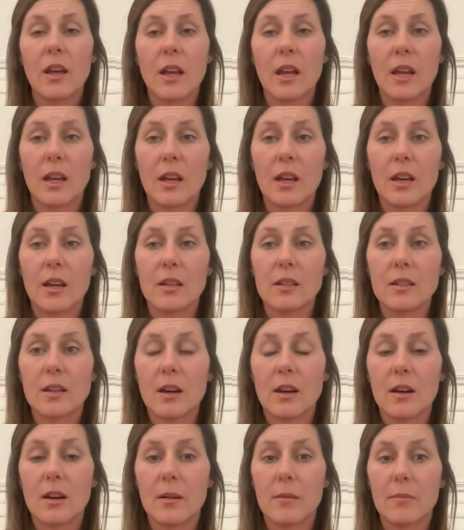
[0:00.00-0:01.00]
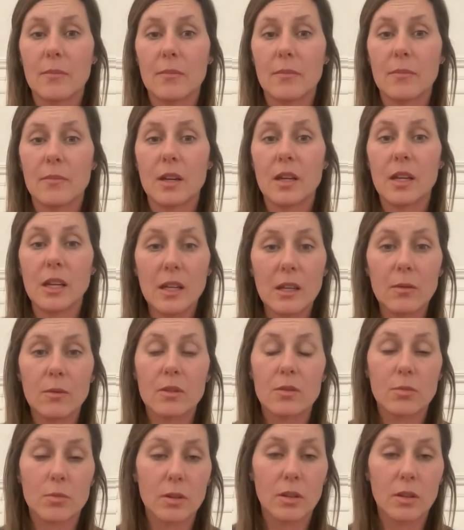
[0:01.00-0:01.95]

And he was